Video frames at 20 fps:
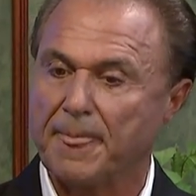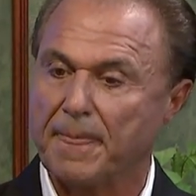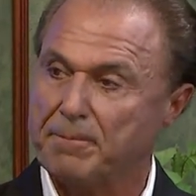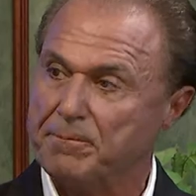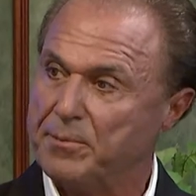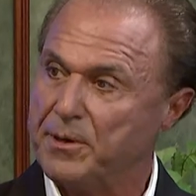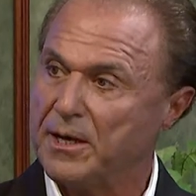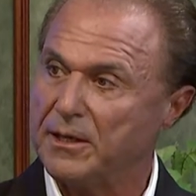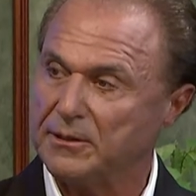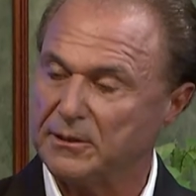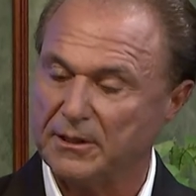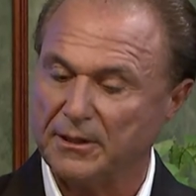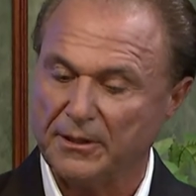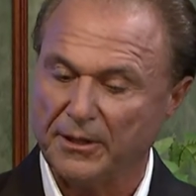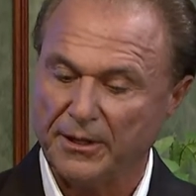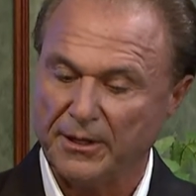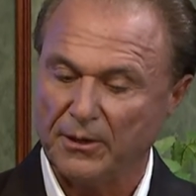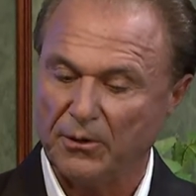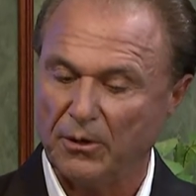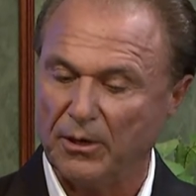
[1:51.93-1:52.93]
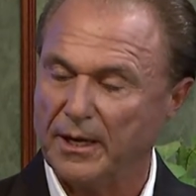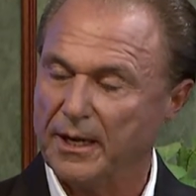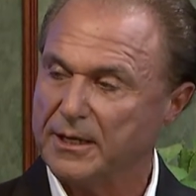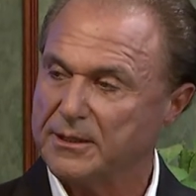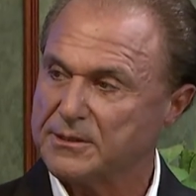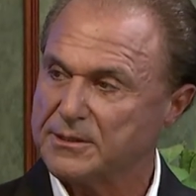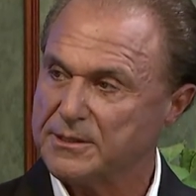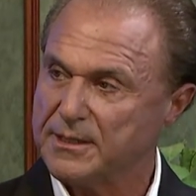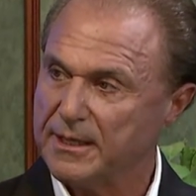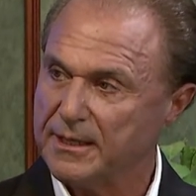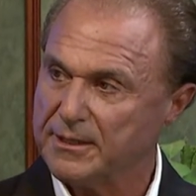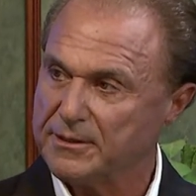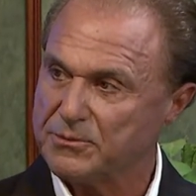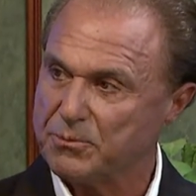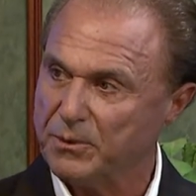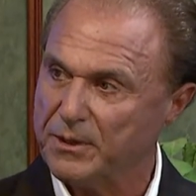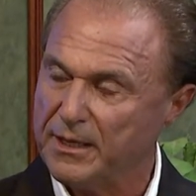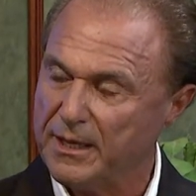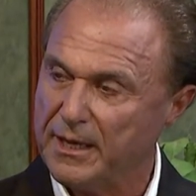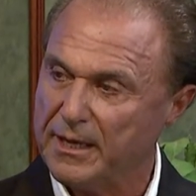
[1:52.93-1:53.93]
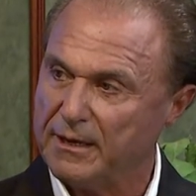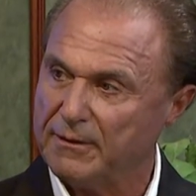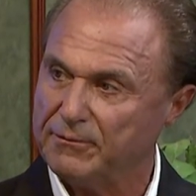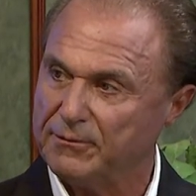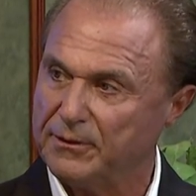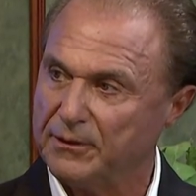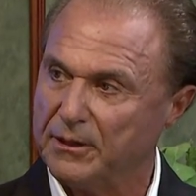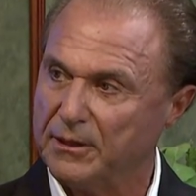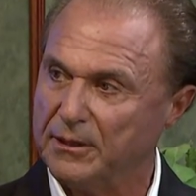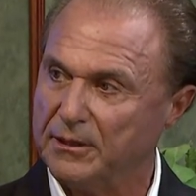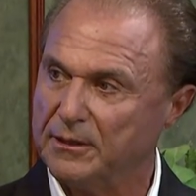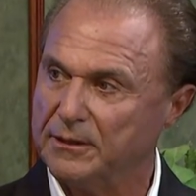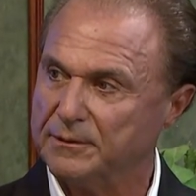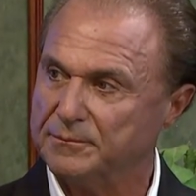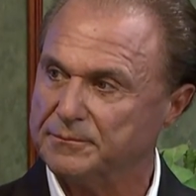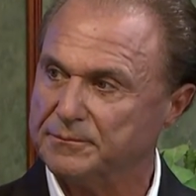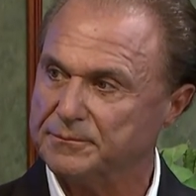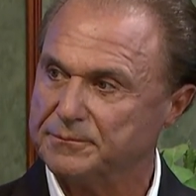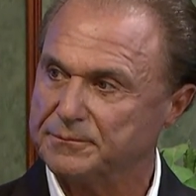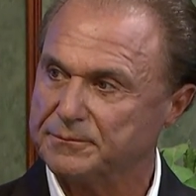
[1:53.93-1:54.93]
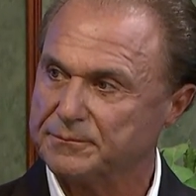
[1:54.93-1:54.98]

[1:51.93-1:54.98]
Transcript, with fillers: But as, as we have um,